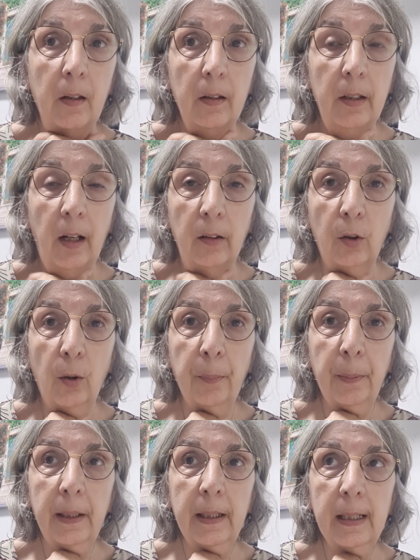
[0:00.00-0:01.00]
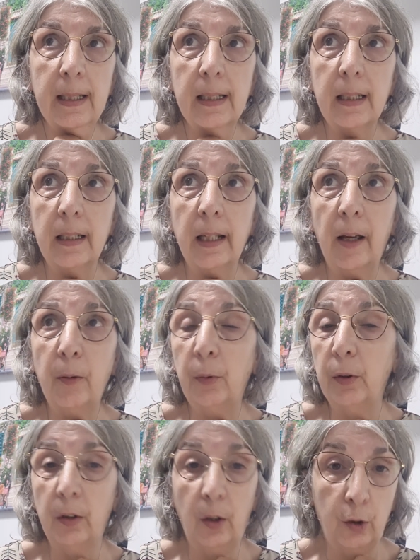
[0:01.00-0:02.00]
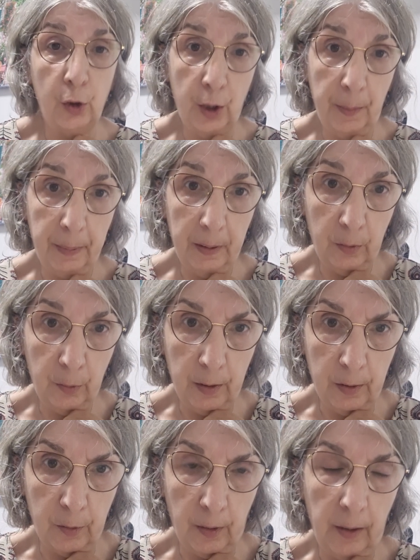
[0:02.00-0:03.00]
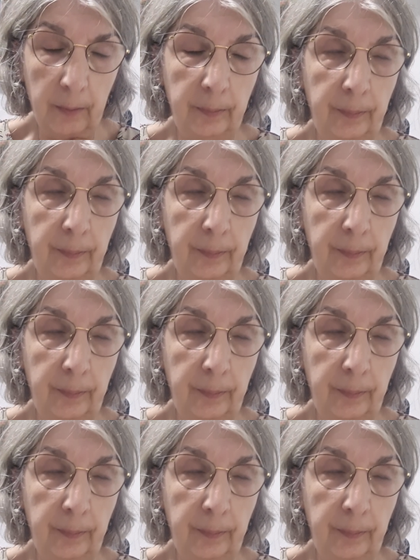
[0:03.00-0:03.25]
yarn companies, they would not ship it to Israel.